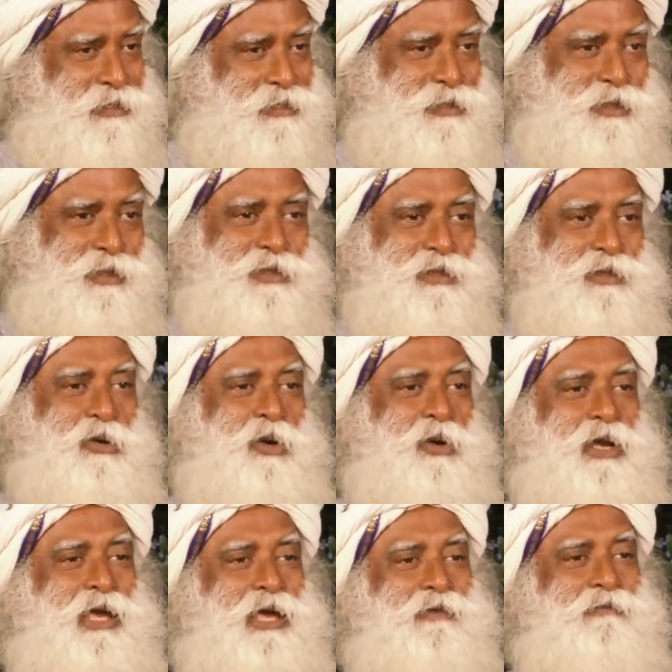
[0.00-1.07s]
this is
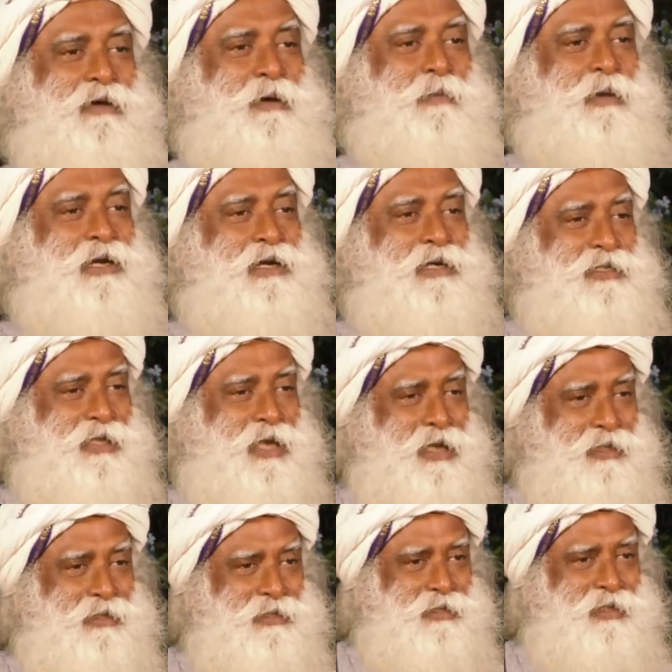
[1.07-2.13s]
not environmental
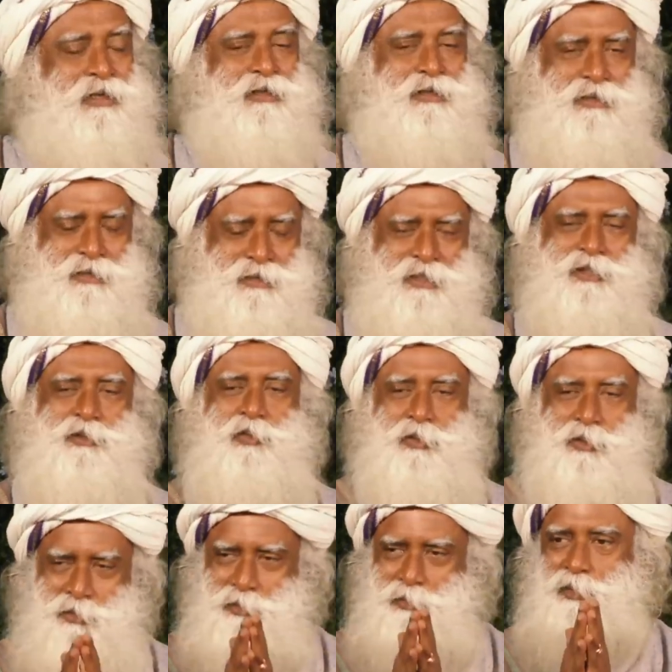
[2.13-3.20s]
science, this is
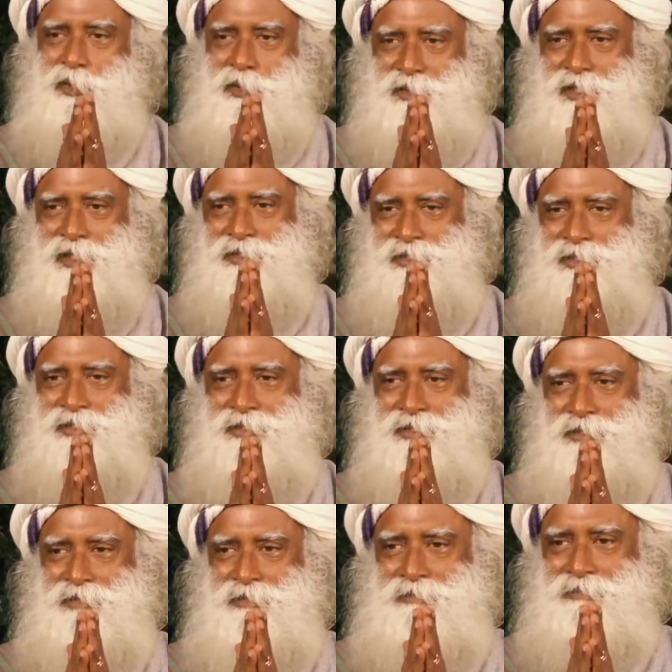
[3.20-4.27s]
spiritual
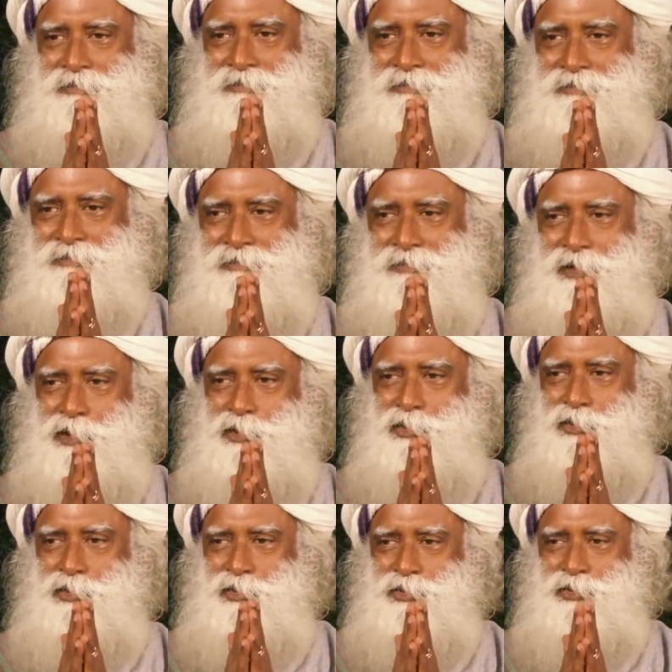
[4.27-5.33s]
process, that you
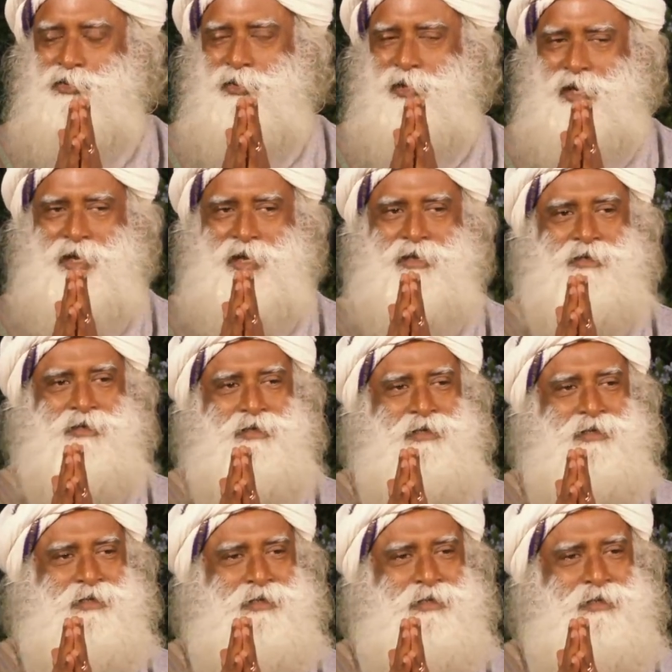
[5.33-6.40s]
use your head
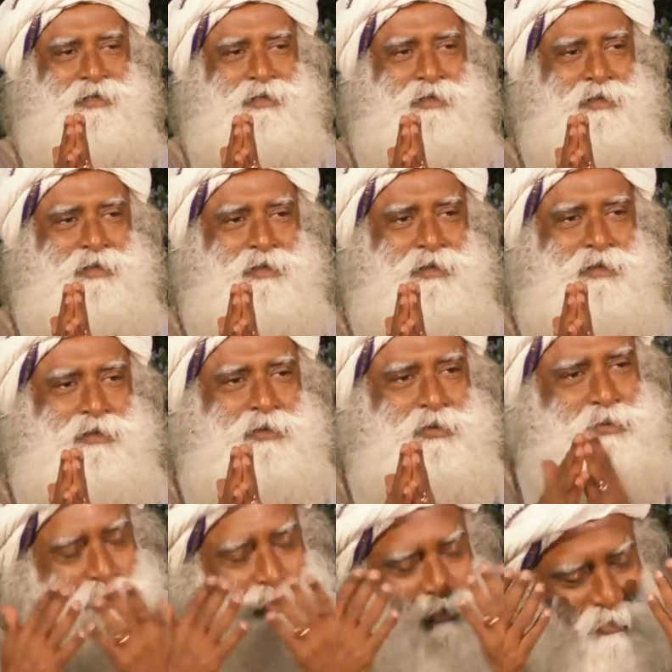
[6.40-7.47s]
to